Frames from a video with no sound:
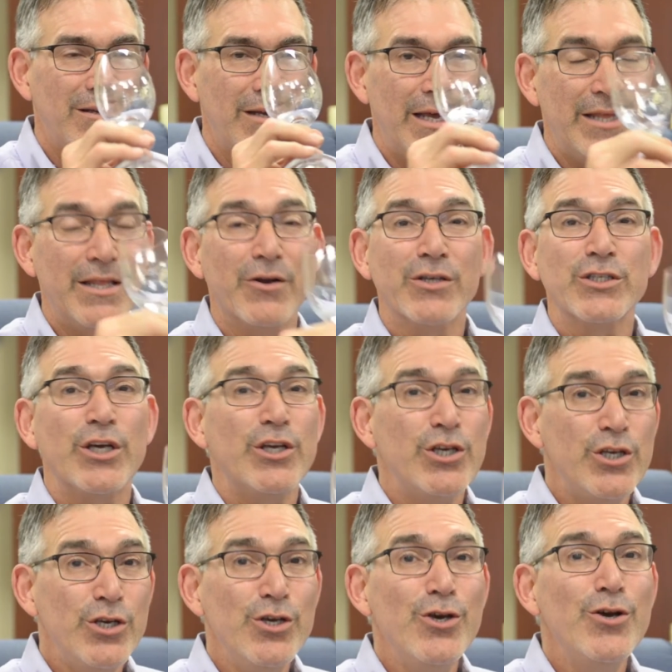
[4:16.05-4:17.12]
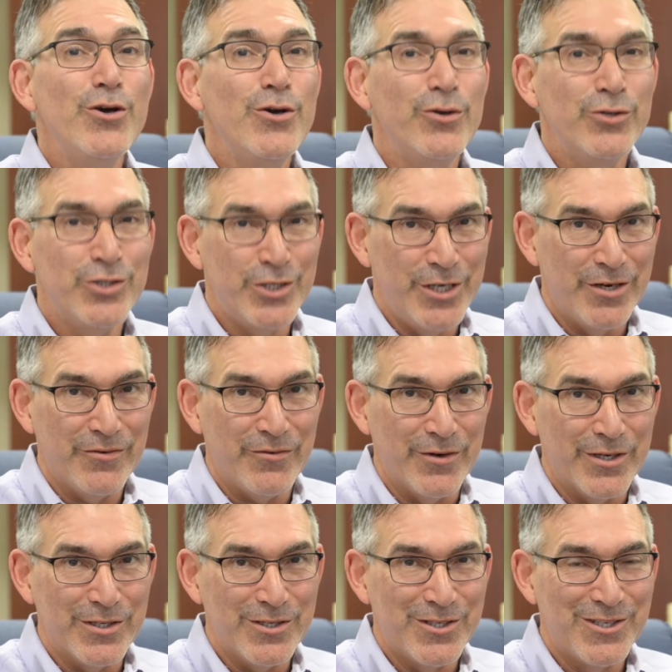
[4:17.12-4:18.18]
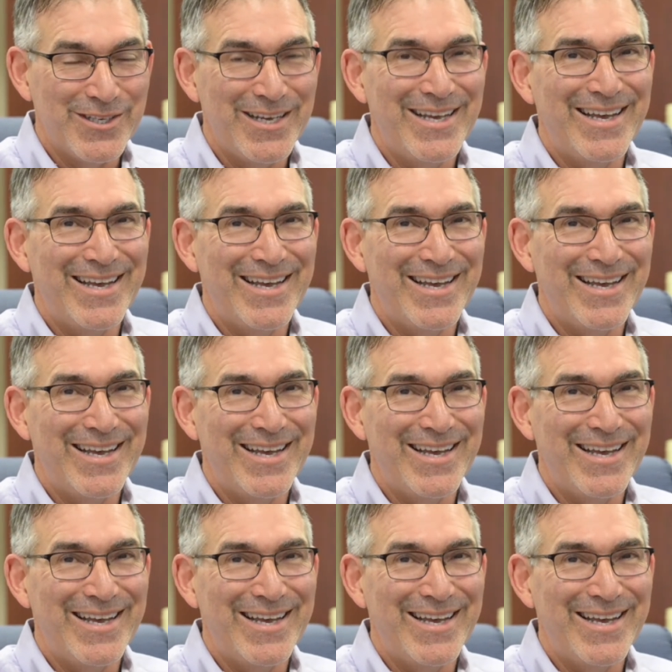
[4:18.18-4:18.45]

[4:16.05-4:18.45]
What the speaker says: And there is a huge difference.